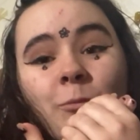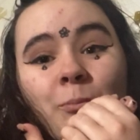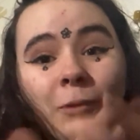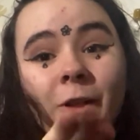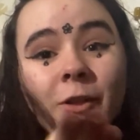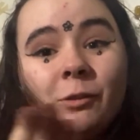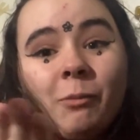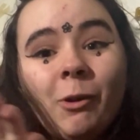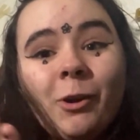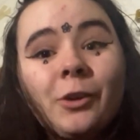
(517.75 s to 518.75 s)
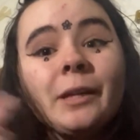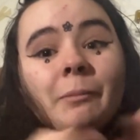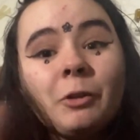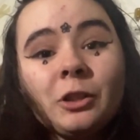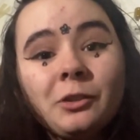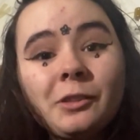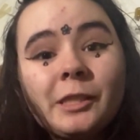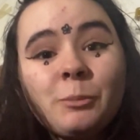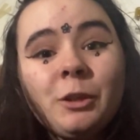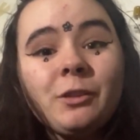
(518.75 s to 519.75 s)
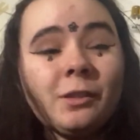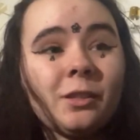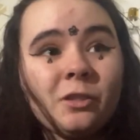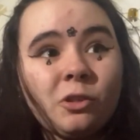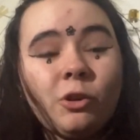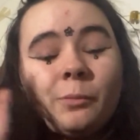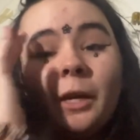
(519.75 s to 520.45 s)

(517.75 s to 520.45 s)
what you are and what your experiences are.